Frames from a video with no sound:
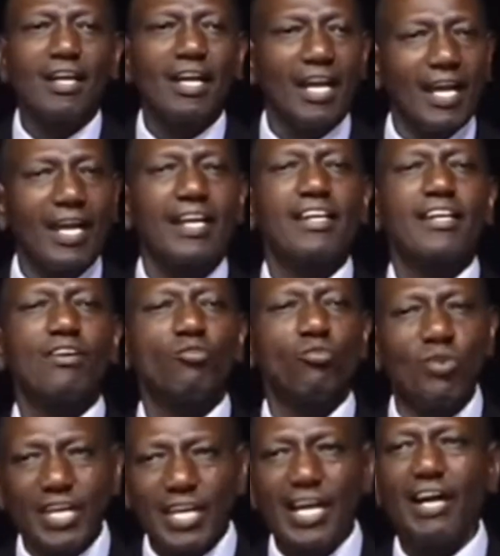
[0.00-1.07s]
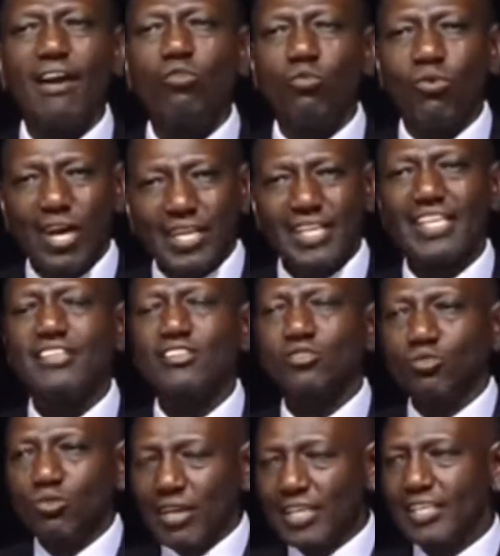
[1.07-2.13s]
And we are working
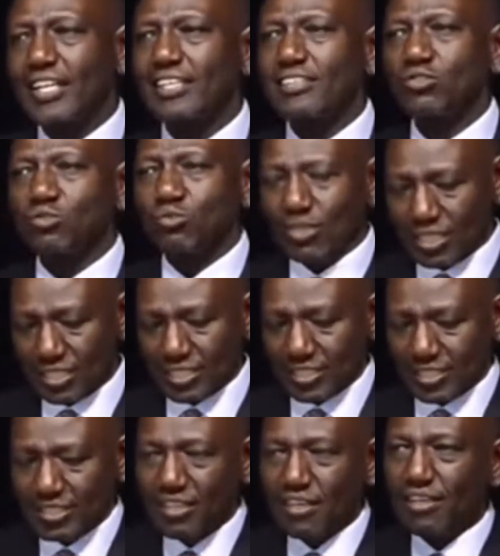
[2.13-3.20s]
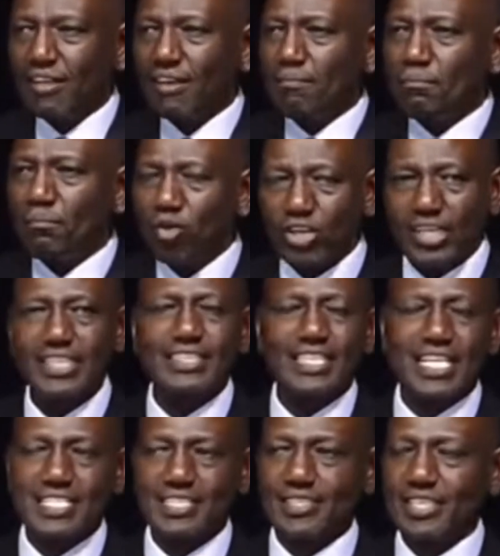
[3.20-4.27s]
together towards
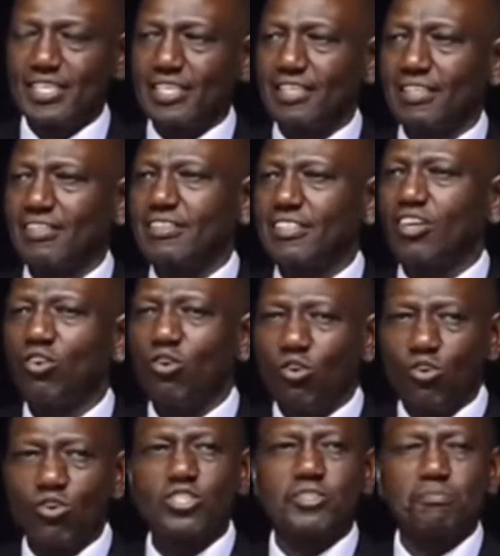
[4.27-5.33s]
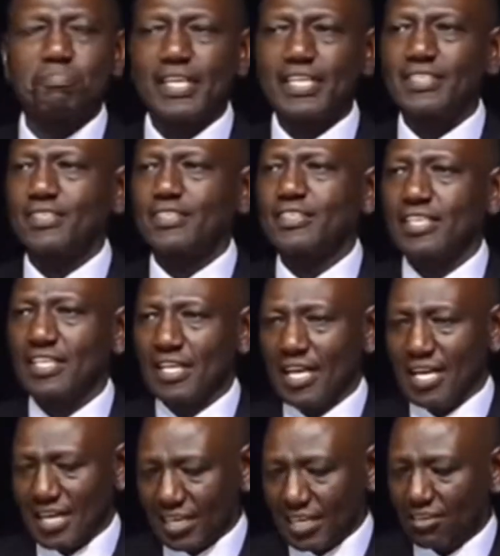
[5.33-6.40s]
monetizing the whole space
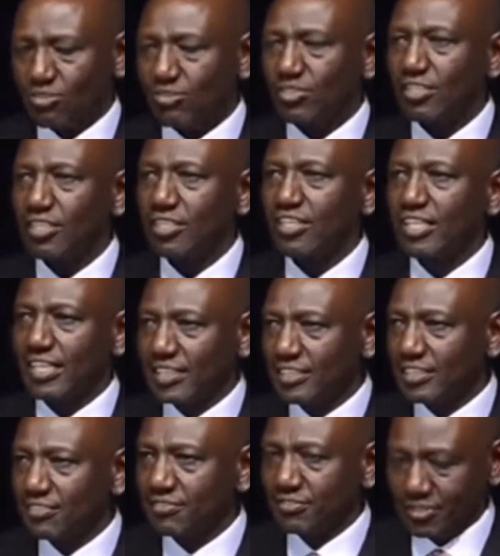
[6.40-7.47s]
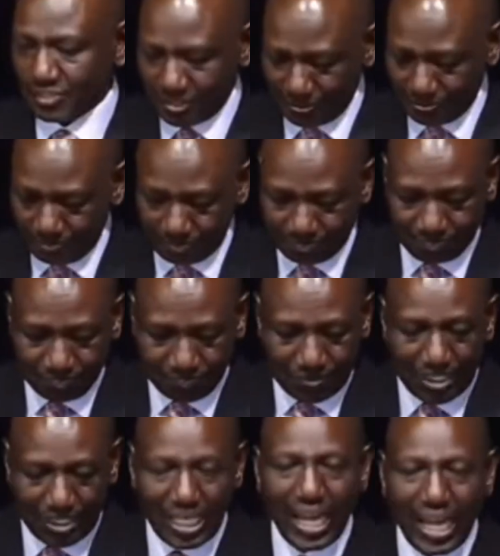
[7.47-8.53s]
around creatives.
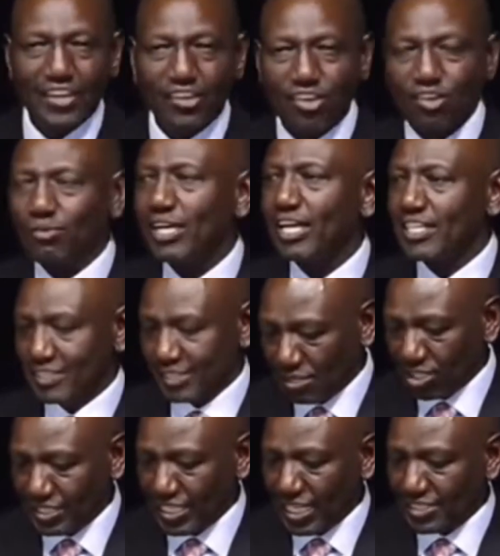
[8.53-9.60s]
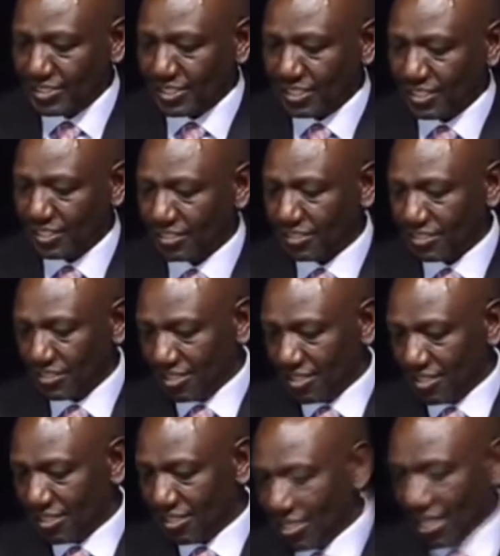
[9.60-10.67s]
I know when I say monetizing,
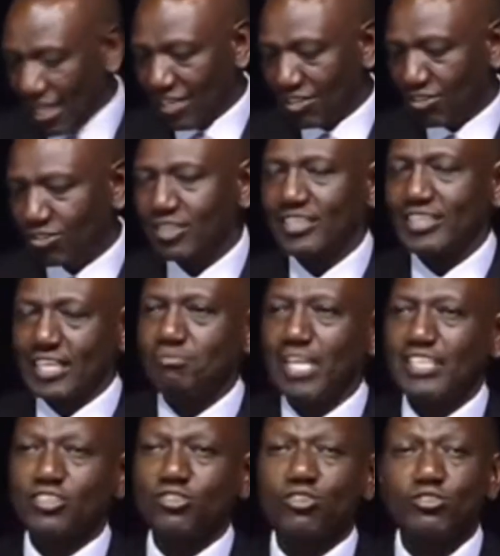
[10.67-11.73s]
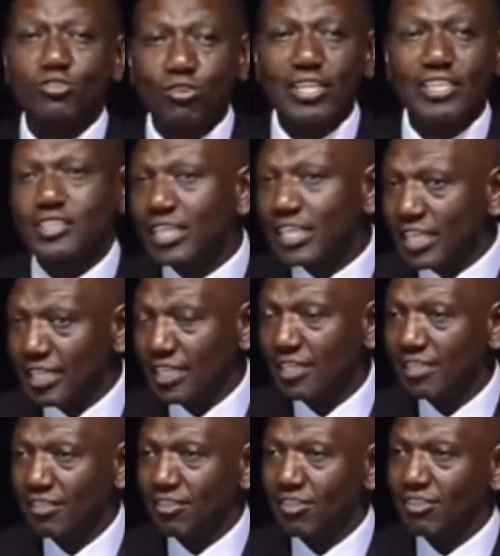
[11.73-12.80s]
I know the taxman is also listening.
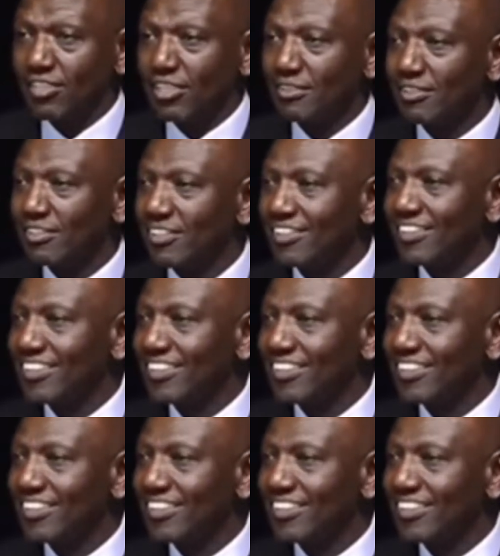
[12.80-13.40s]
You know, the, the